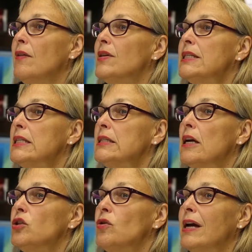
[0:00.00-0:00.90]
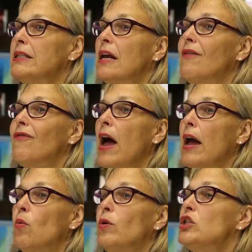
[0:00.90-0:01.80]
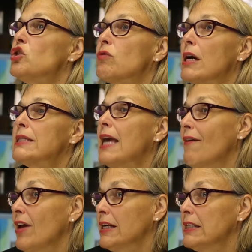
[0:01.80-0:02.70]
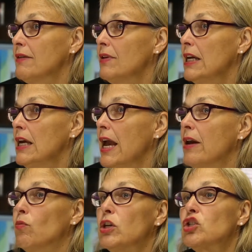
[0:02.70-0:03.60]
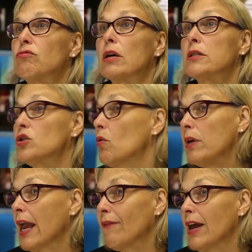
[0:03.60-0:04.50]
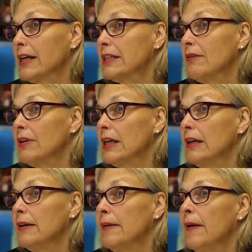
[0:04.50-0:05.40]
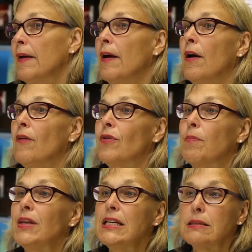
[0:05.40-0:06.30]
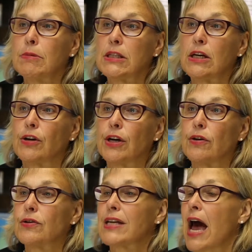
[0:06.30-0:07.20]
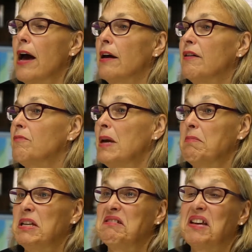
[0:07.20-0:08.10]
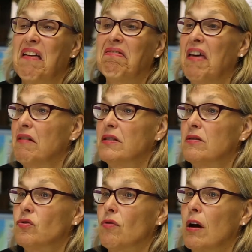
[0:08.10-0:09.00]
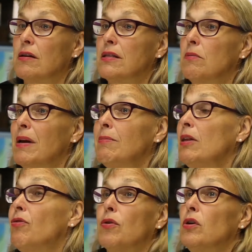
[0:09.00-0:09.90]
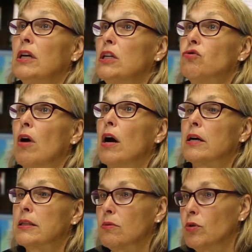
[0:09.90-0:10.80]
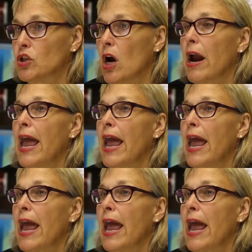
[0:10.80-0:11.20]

This is done to identify which drugs have activity and which drugs don't have activity. From these materials, out of maybe 10,000 drugs, there may be 30 drugs which are